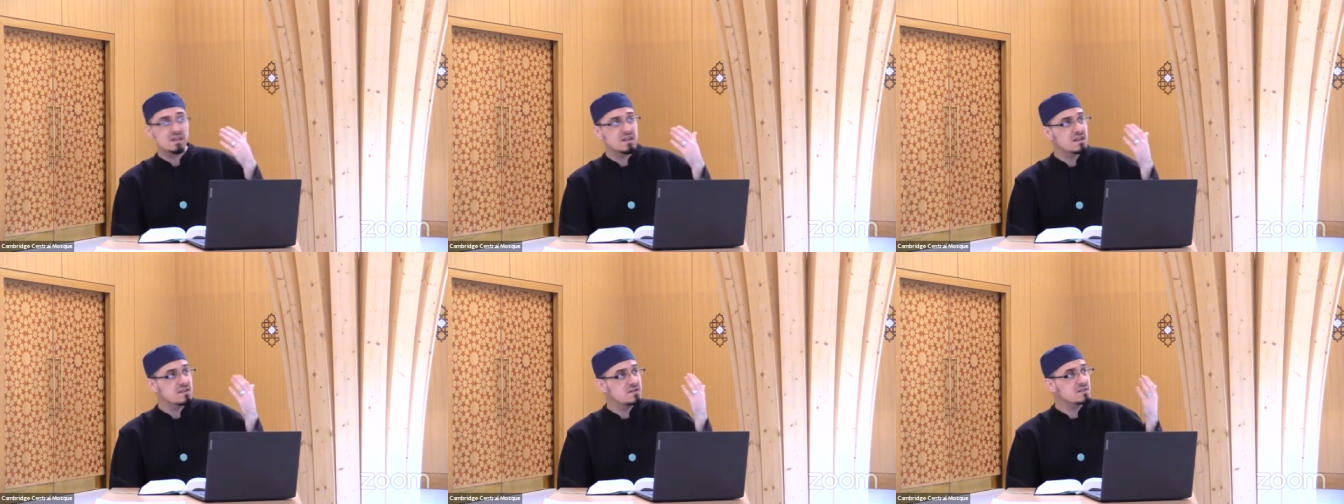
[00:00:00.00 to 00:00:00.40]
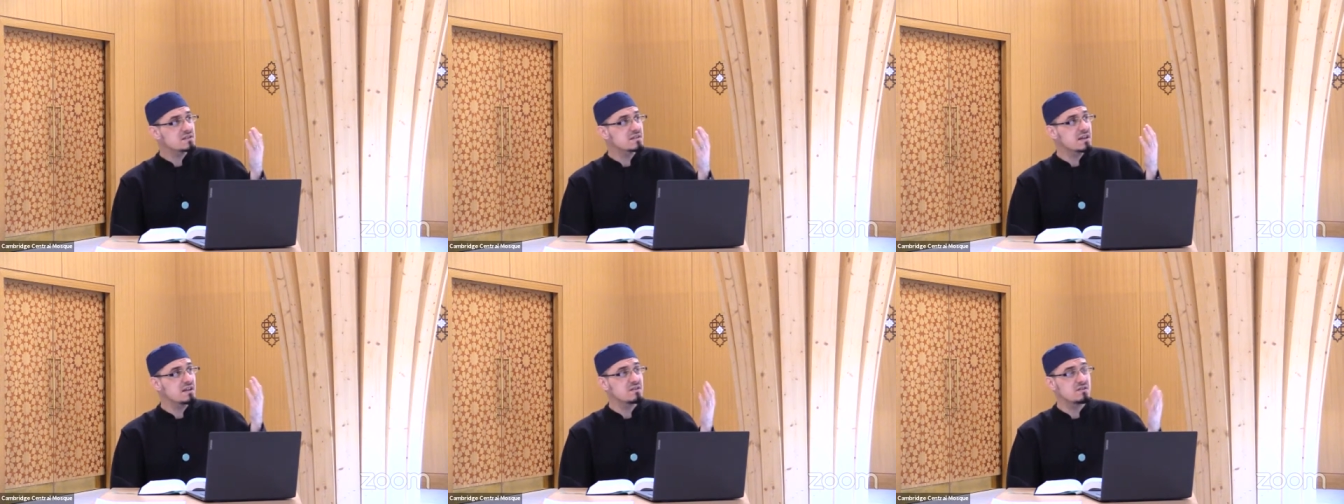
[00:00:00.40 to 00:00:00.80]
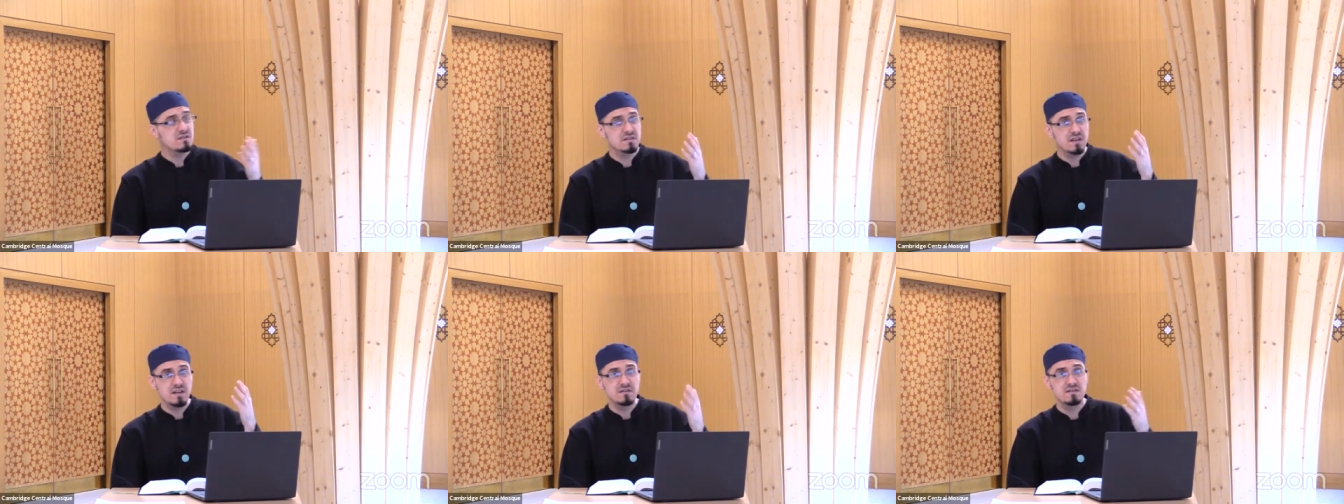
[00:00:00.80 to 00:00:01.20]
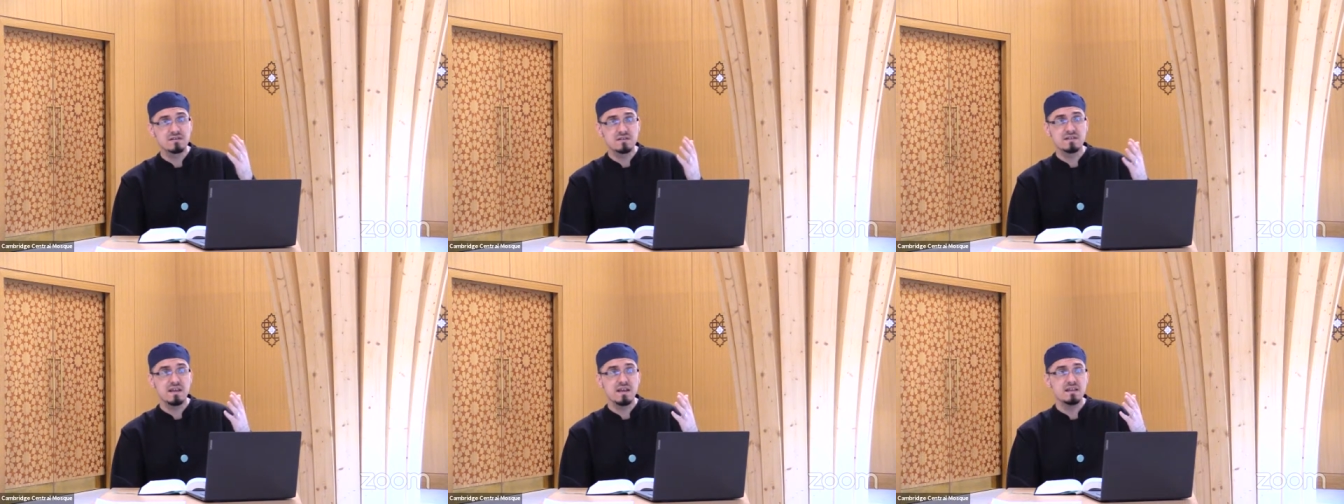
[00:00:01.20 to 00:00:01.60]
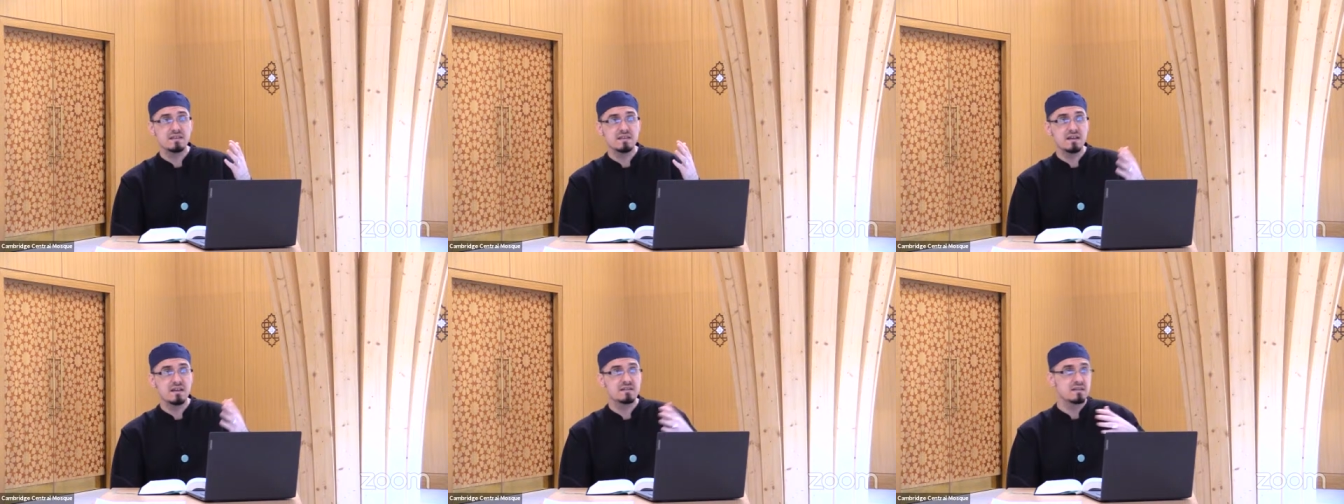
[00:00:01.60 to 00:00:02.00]
They just cannot
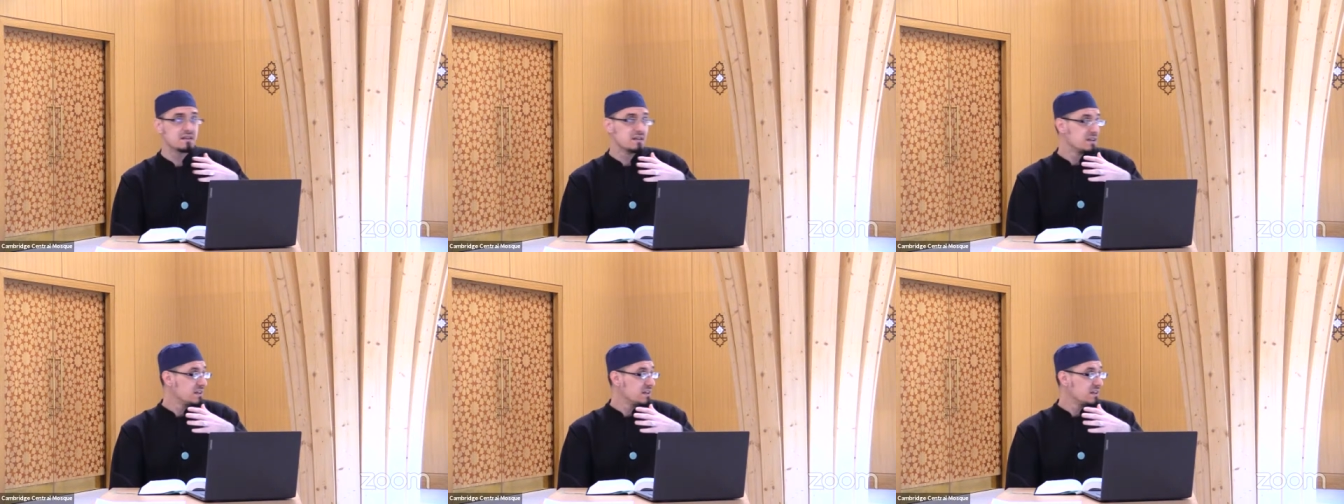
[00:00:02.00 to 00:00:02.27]
understand that